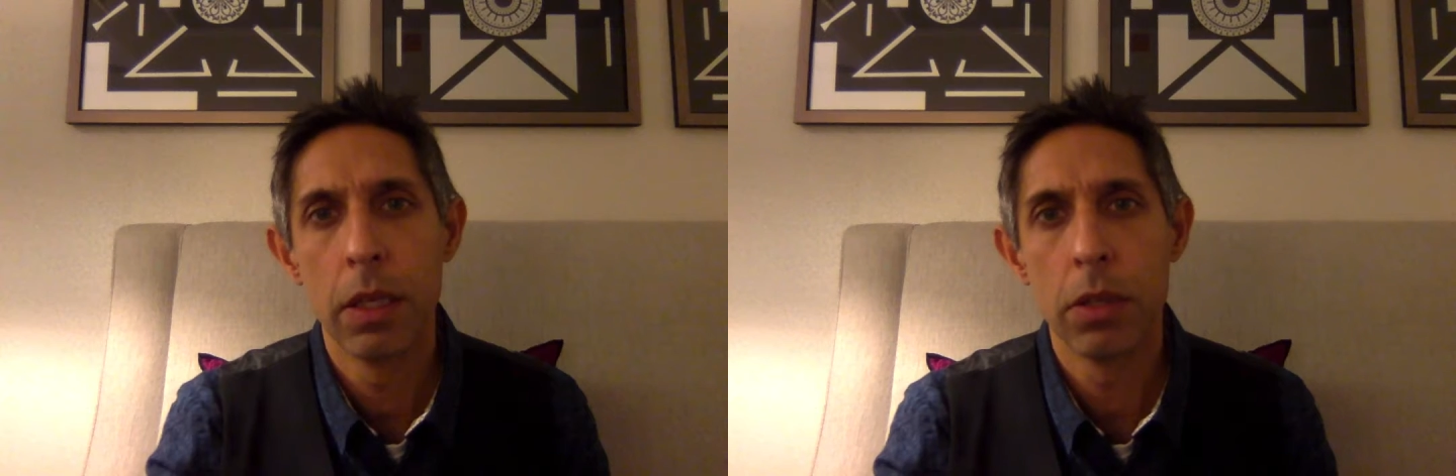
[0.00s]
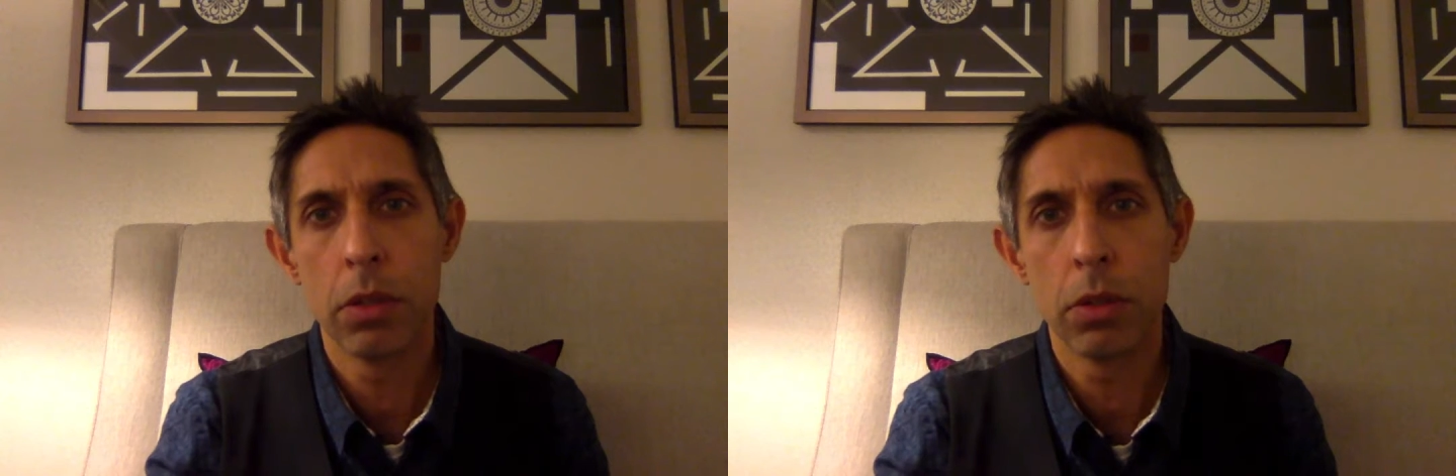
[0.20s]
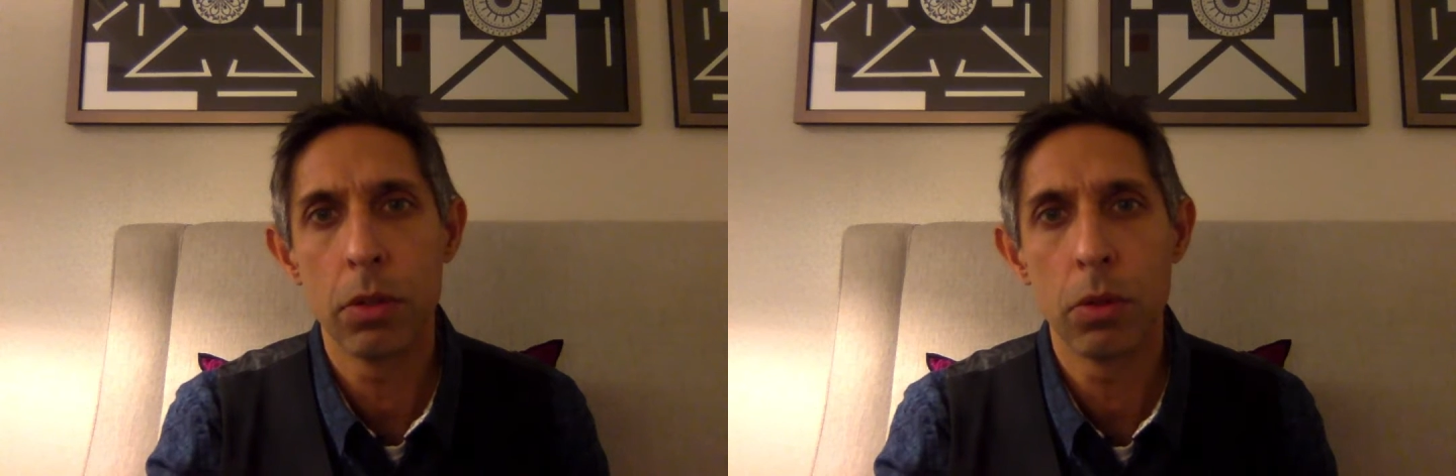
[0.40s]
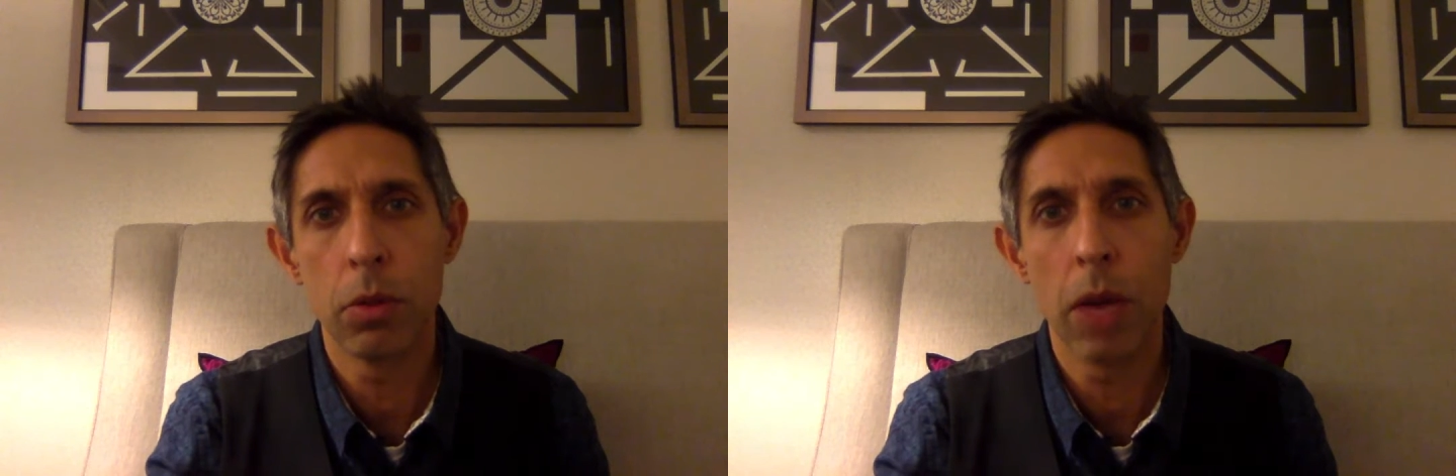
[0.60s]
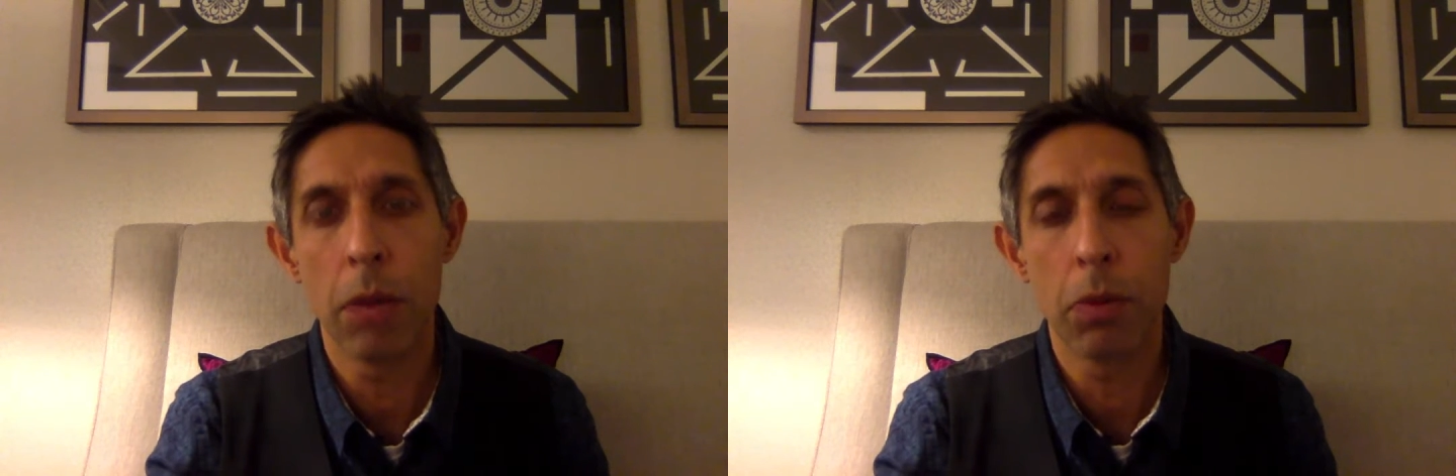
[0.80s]

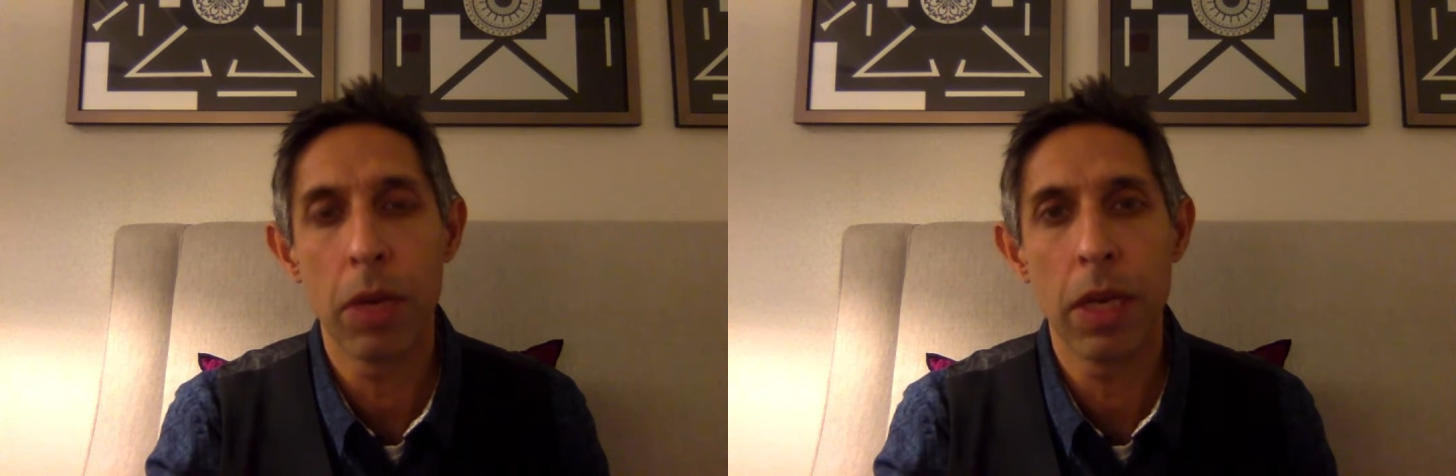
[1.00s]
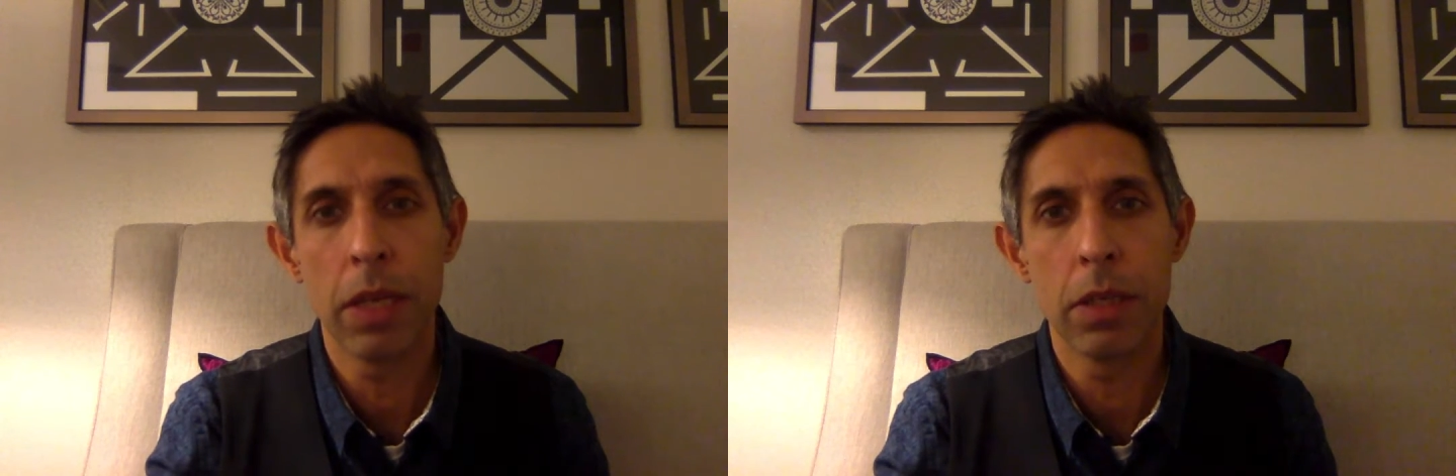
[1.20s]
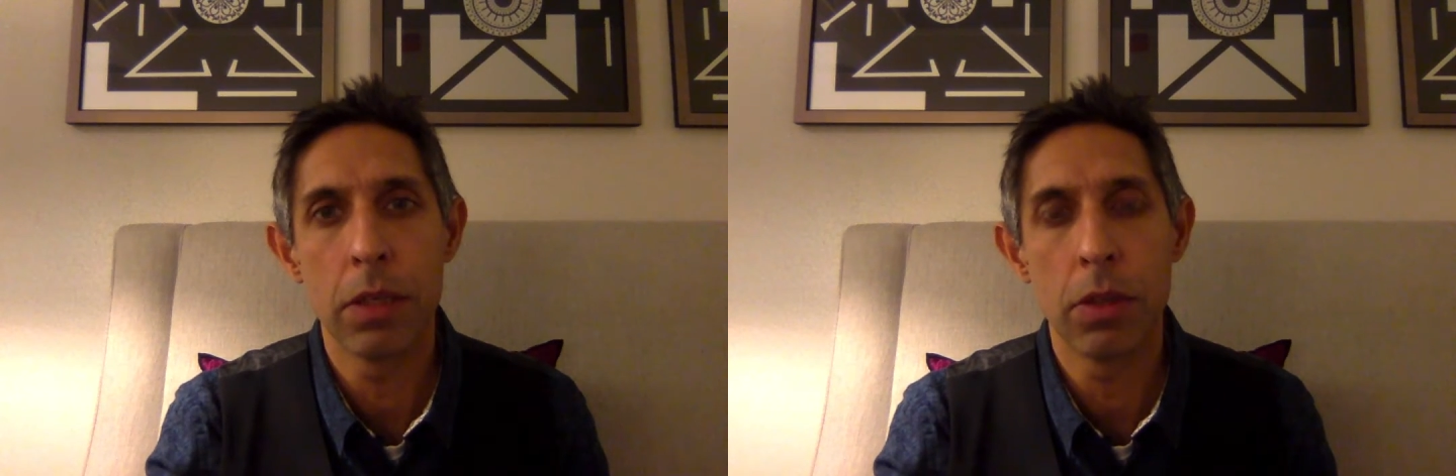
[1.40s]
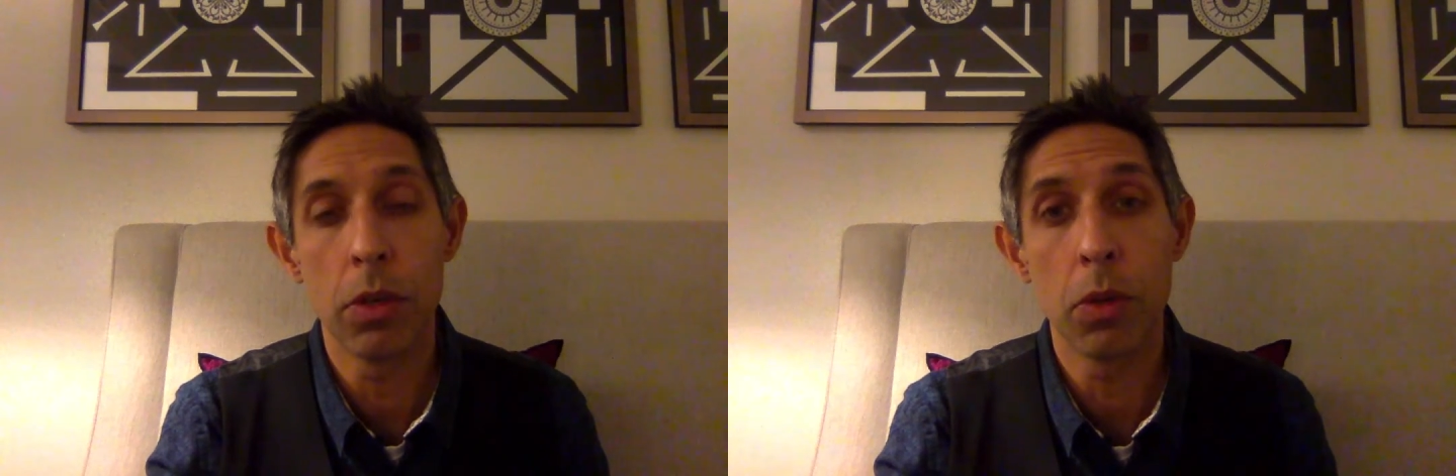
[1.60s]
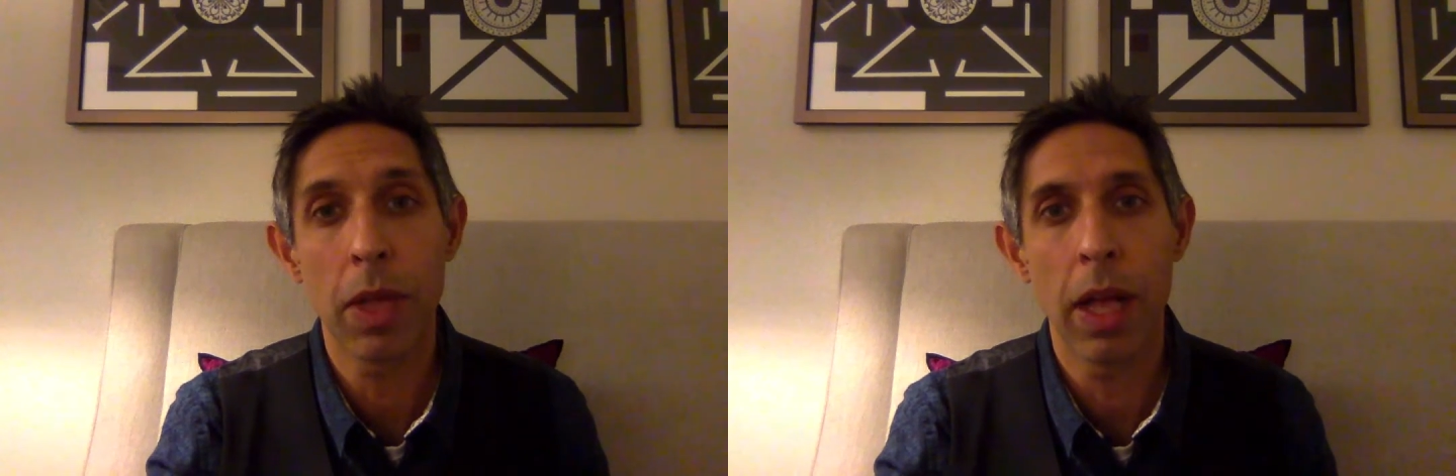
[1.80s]
to upgrade to the
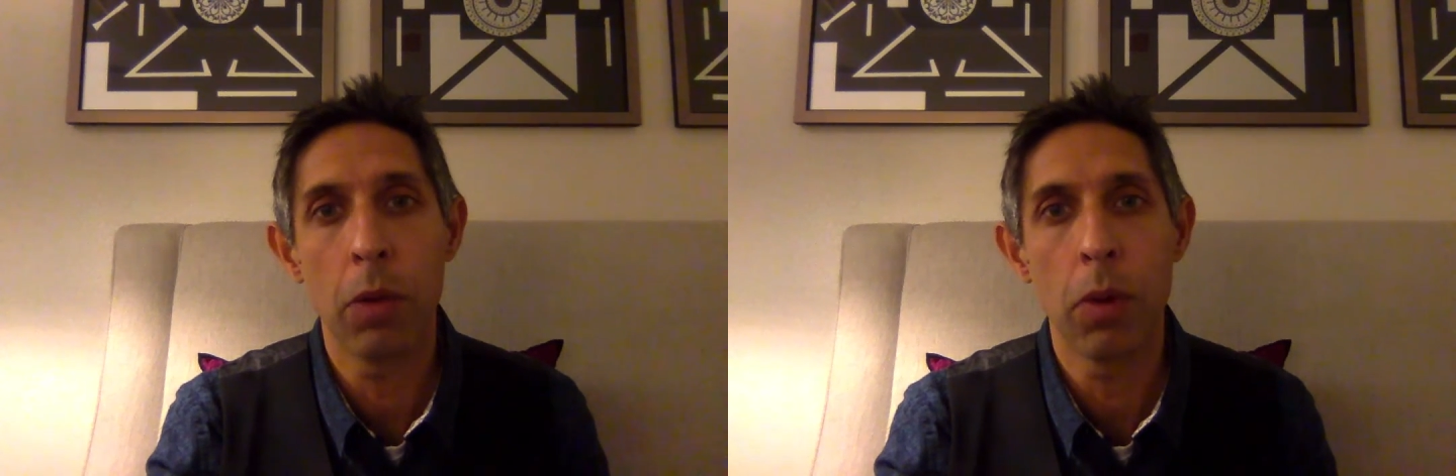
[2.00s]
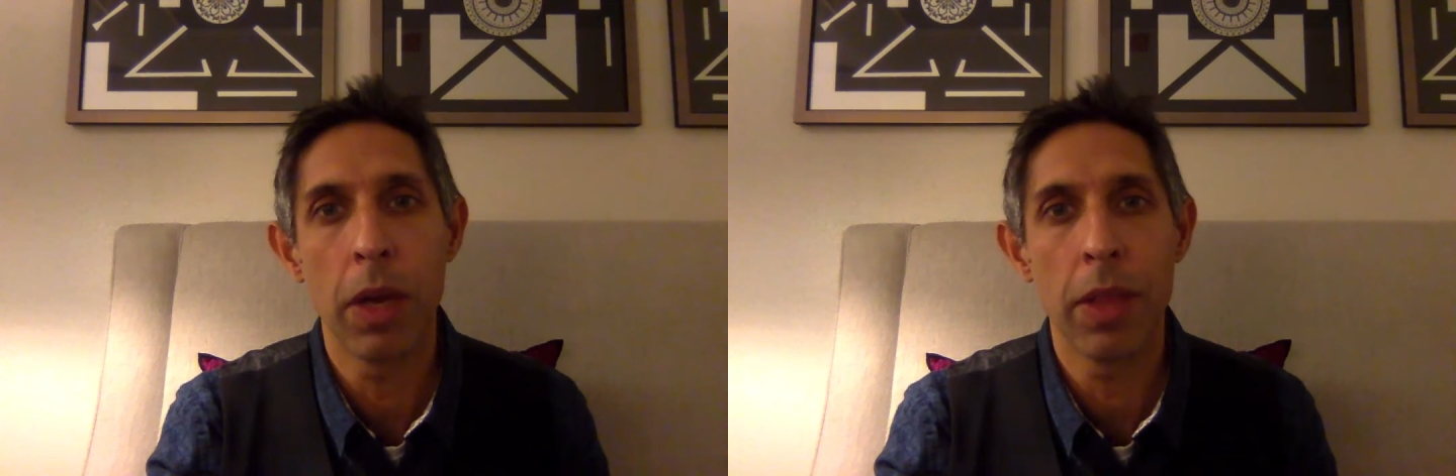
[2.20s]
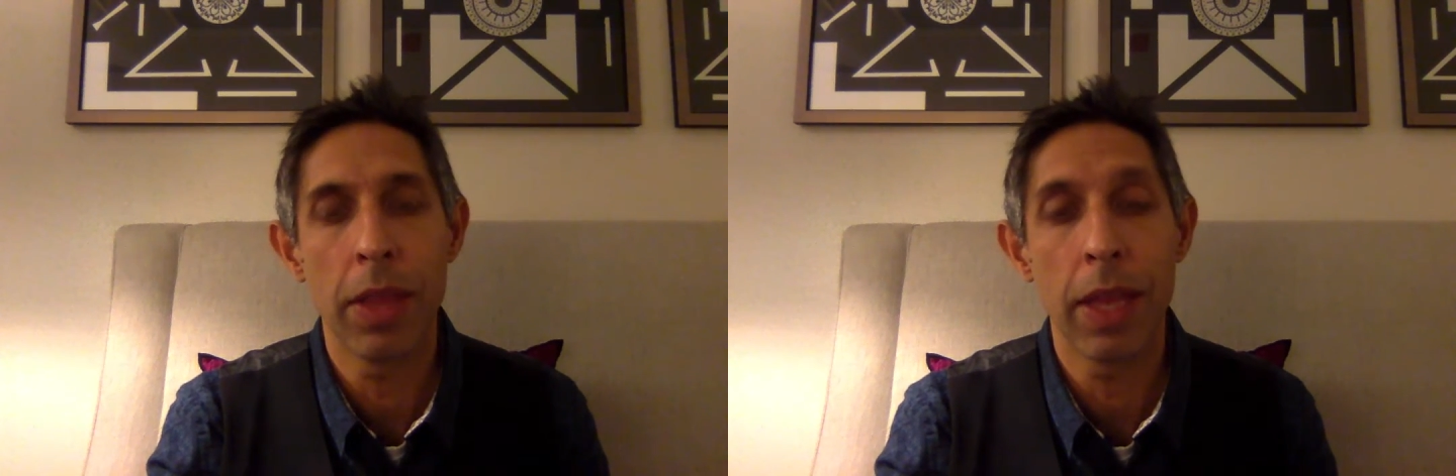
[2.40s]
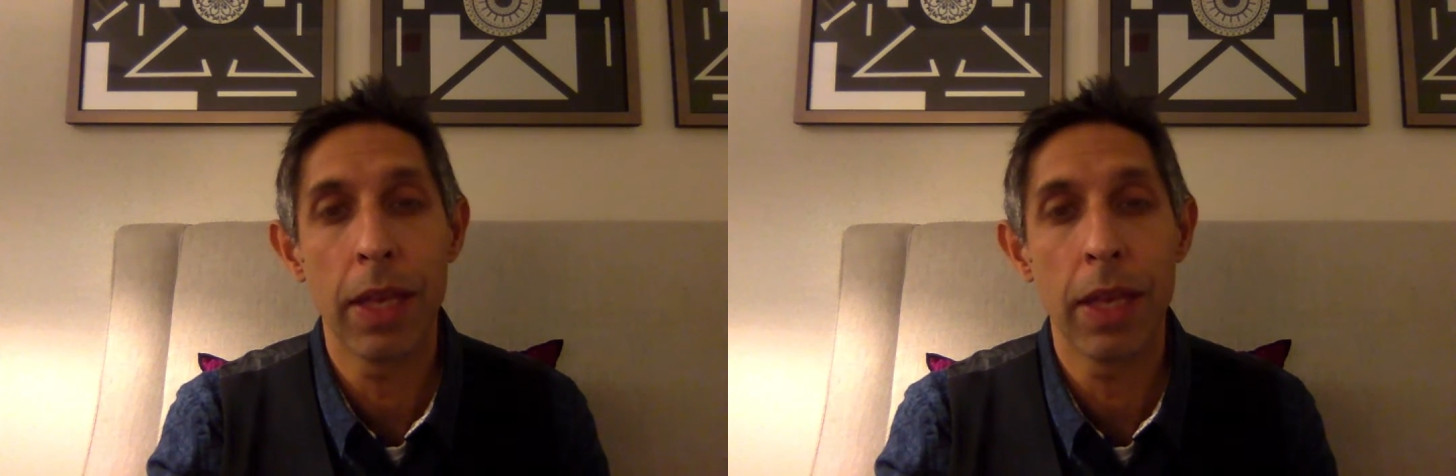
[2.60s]
new CAL1